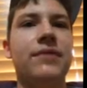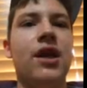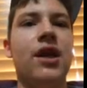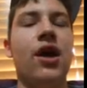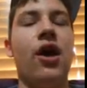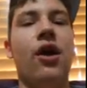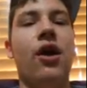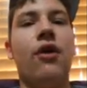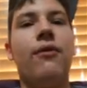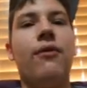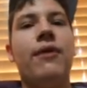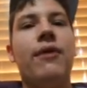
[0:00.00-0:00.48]

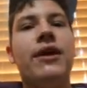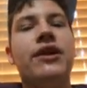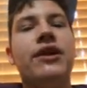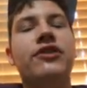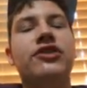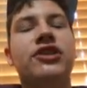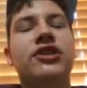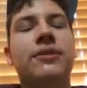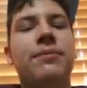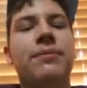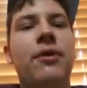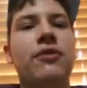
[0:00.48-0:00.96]
Oh, wait, you're
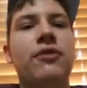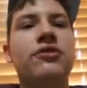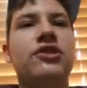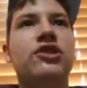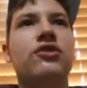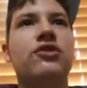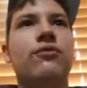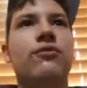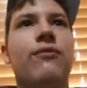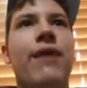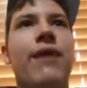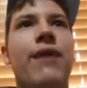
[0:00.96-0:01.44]

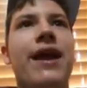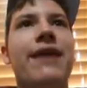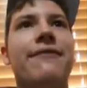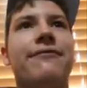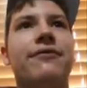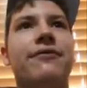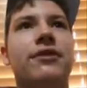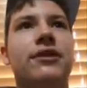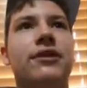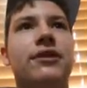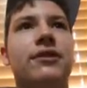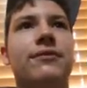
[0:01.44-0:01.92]
supposed to wait
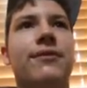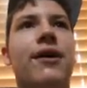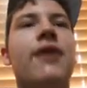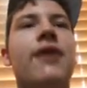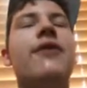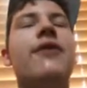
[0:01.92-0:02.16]
for a little while.